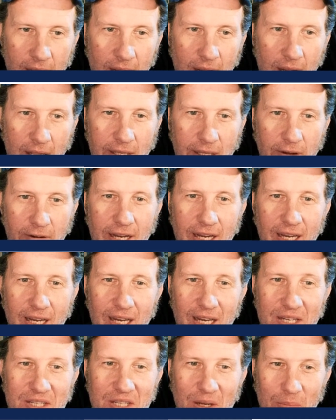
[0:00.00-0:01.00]
There he
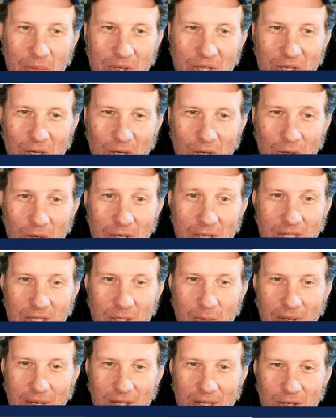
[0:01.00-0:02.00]
is, number two. Does
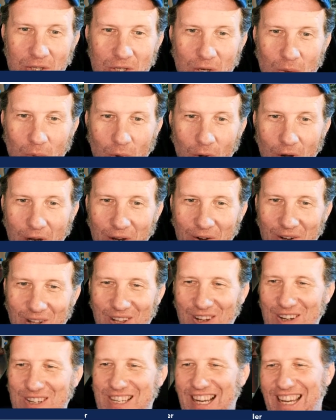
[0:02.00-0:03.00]
this mean you should work? You're
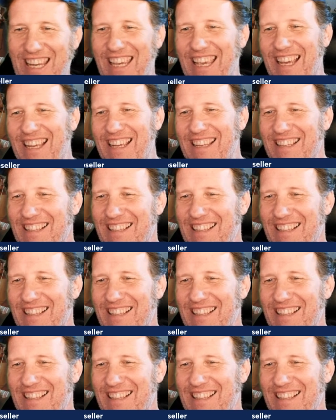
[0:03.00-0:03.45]
allergic. Yeah.